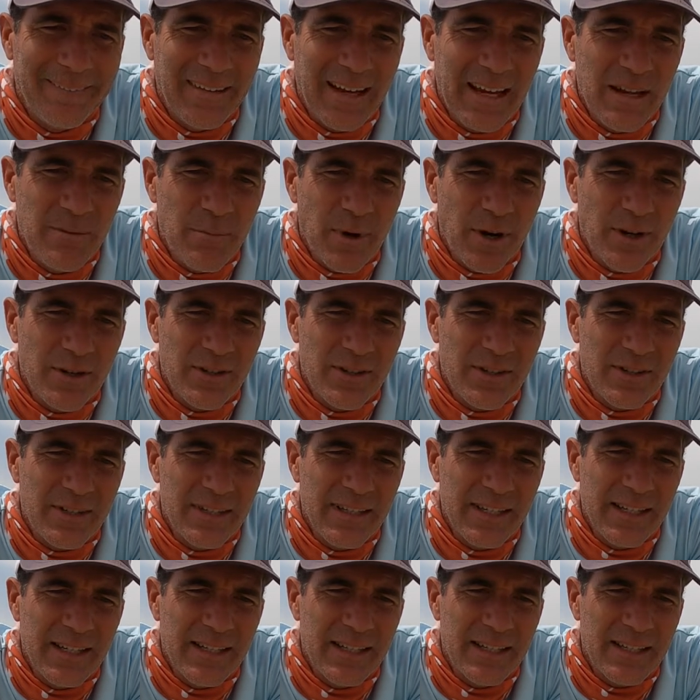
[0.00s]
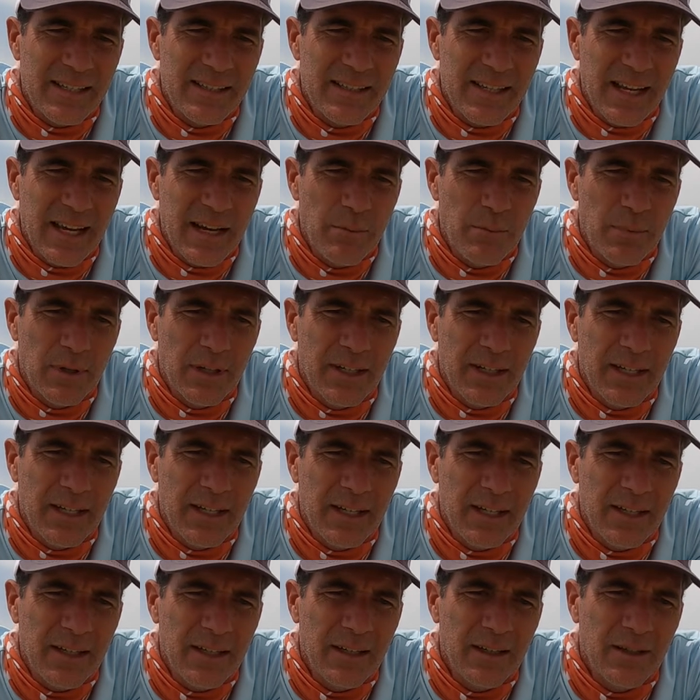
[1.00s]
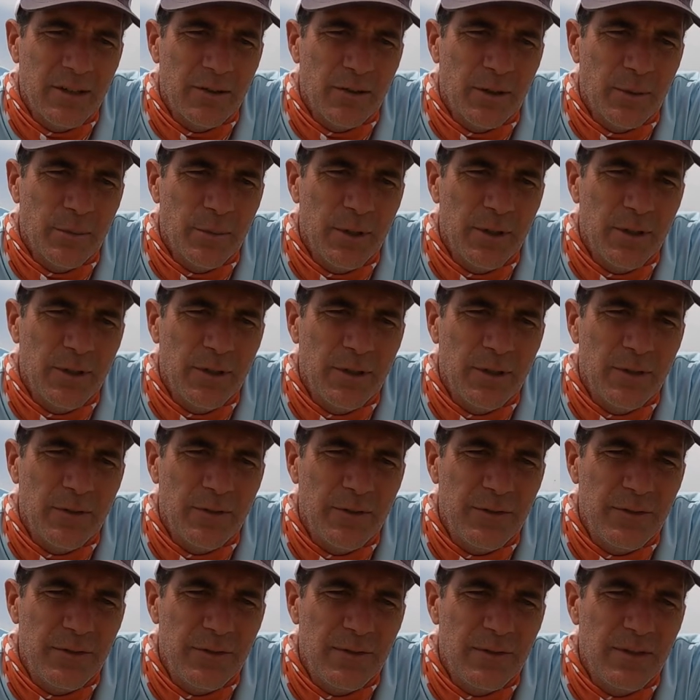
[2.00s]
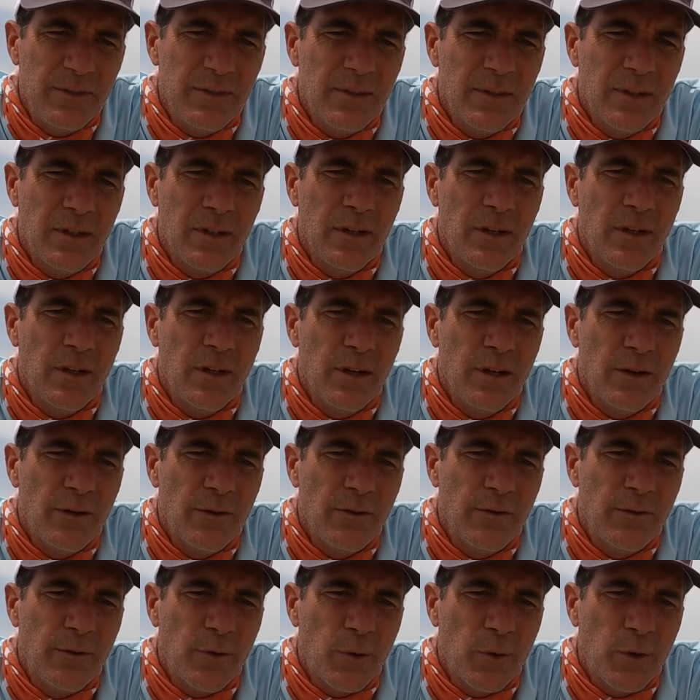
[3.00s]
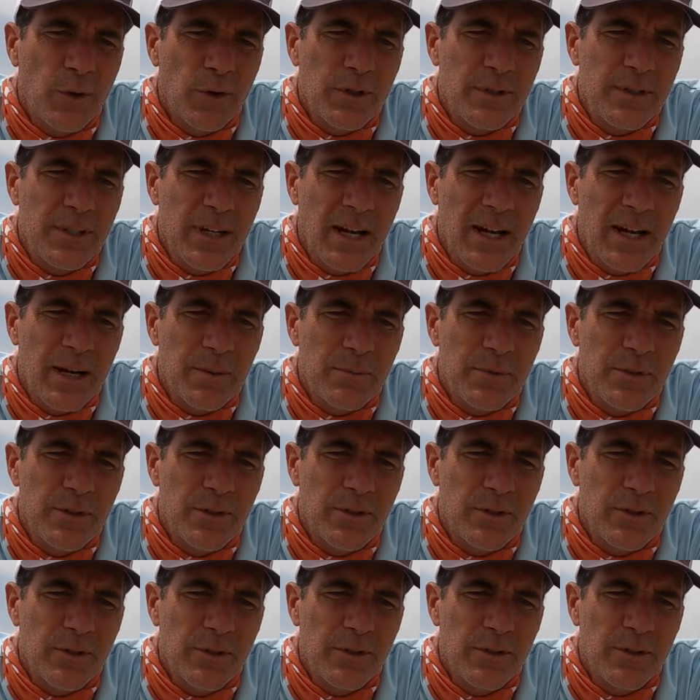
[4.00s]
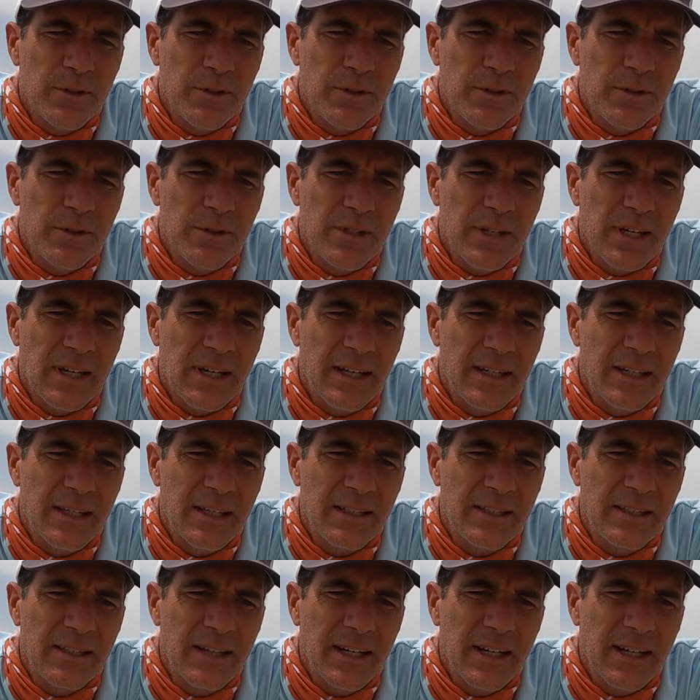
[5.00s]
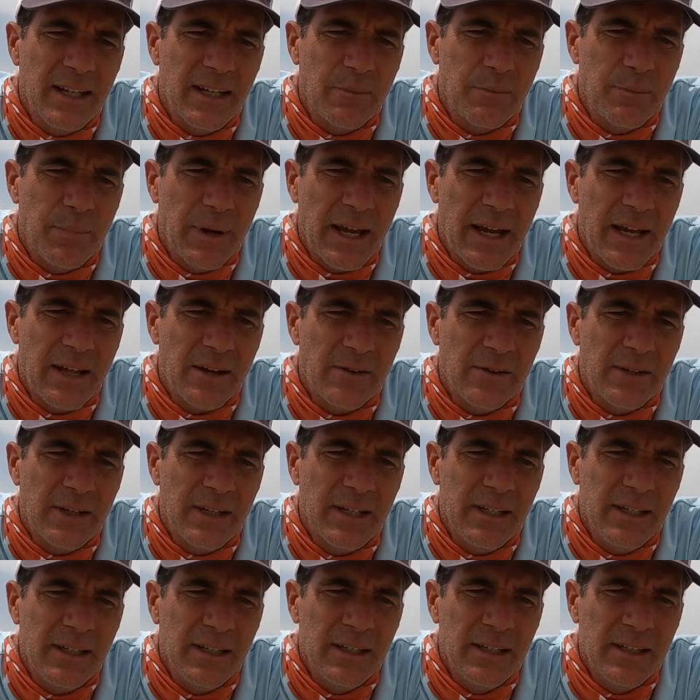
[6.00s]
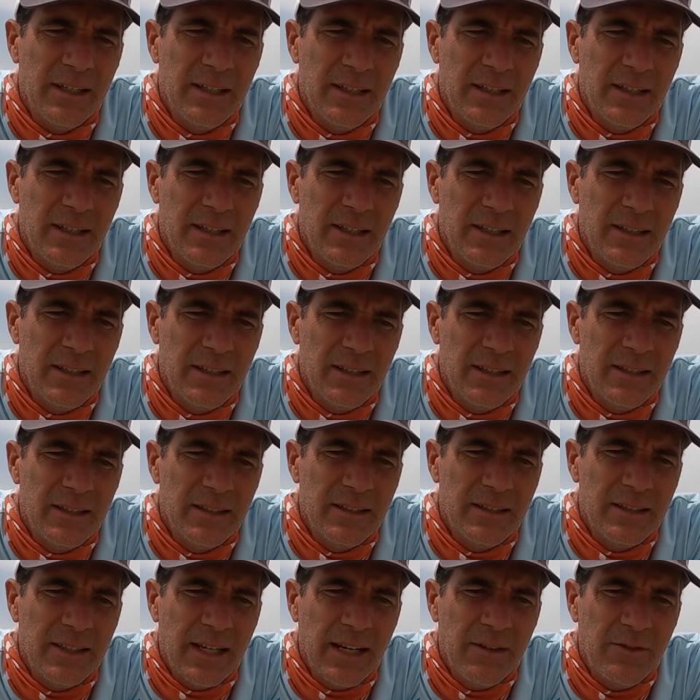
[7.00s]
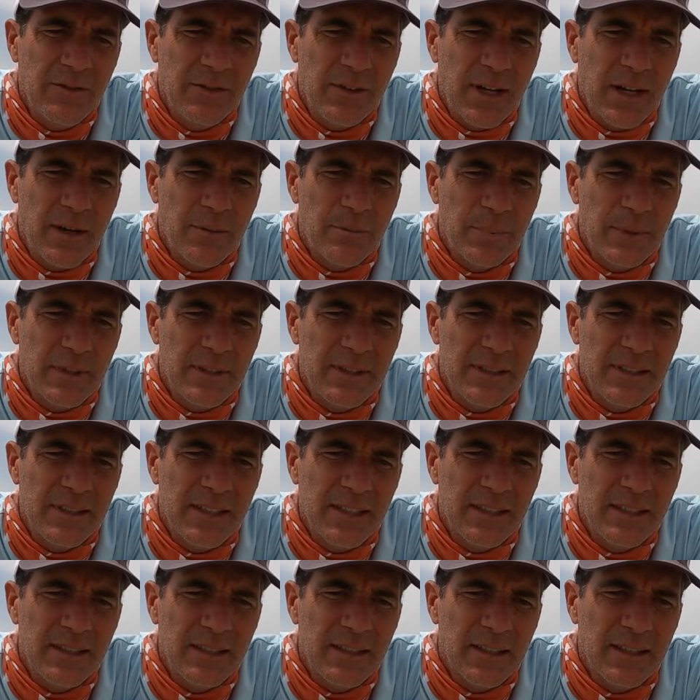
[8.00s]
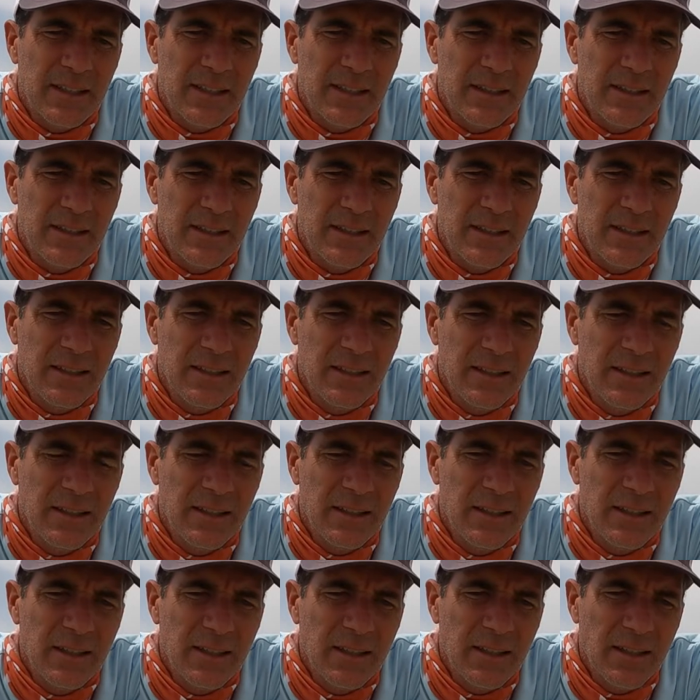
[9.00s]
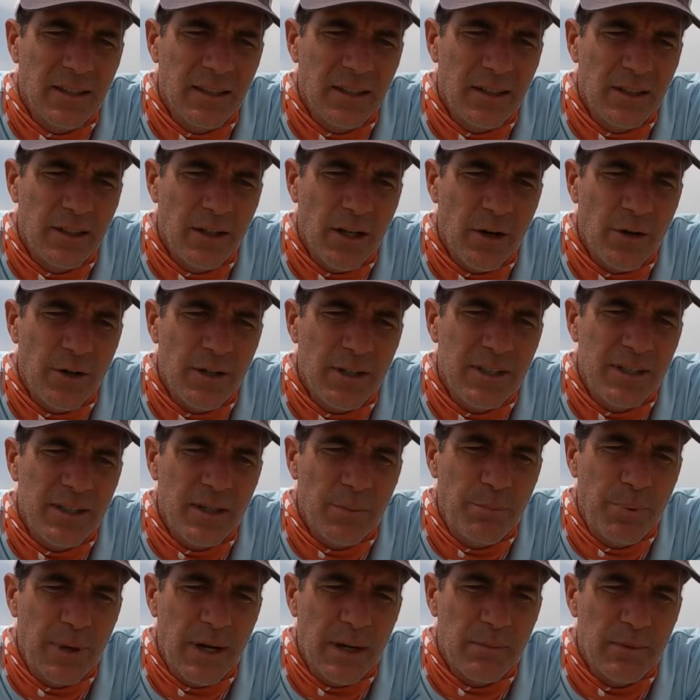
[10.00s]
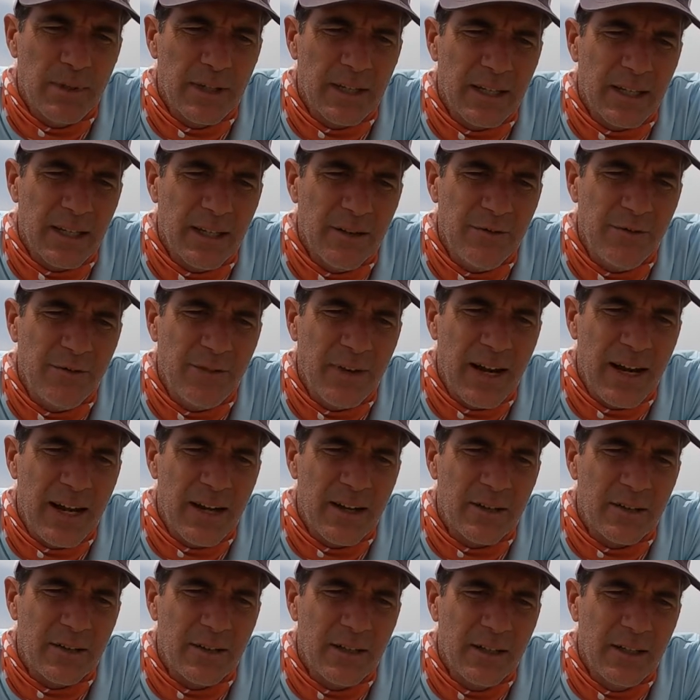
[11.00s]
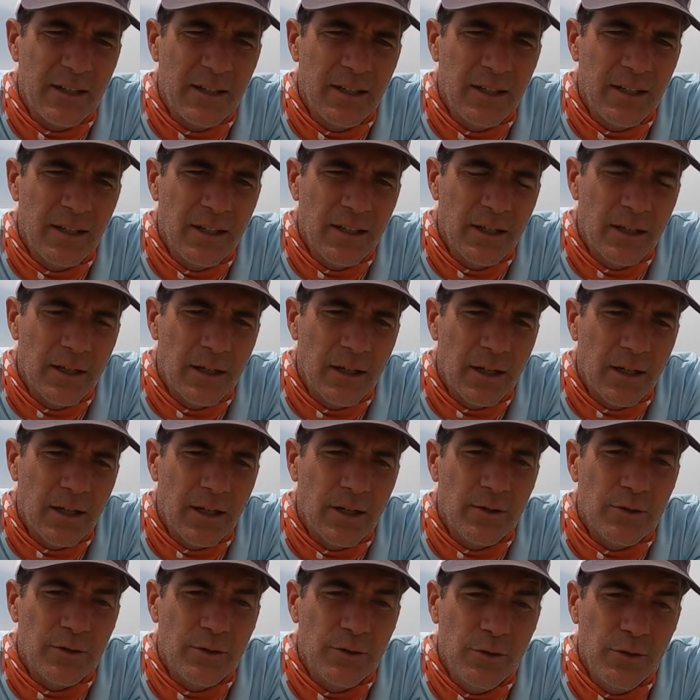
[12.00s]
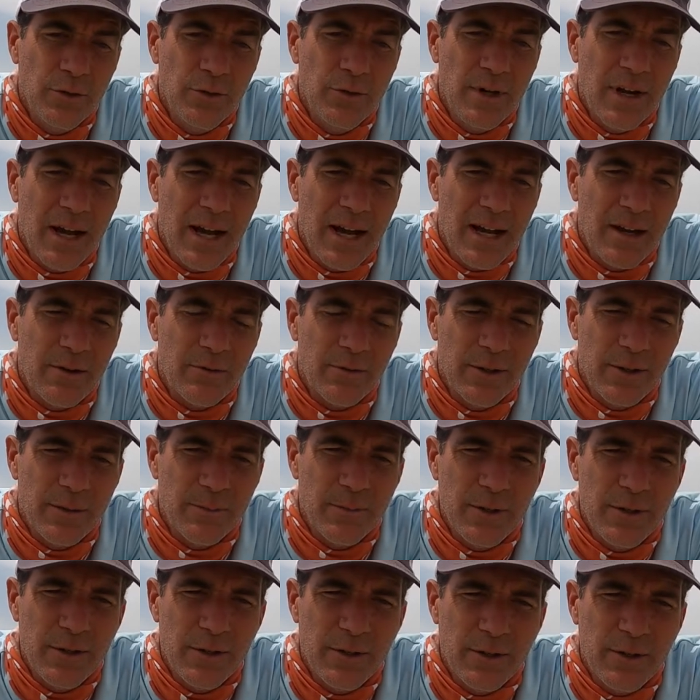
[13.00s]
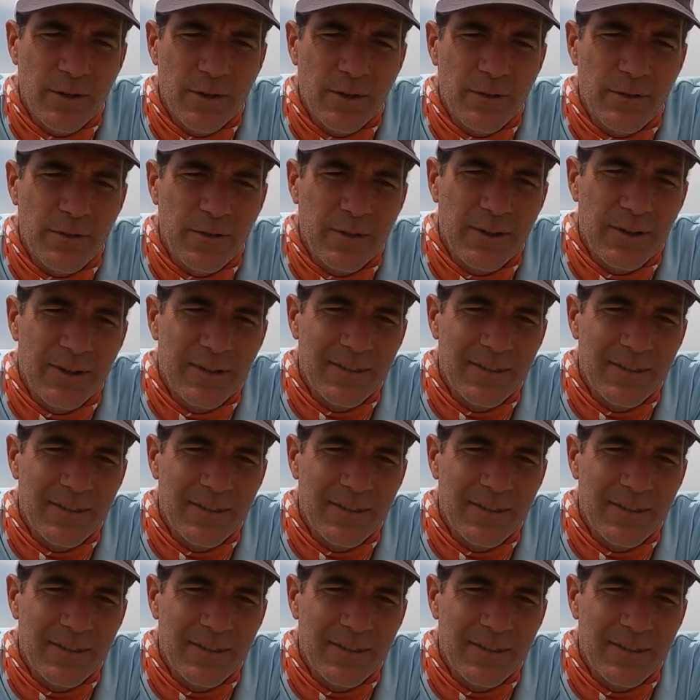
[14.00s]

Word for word: Emergency disabling, remove four top screws and disconnect battery. Safe compass distance. Notice to public, if found, oh, do not remove.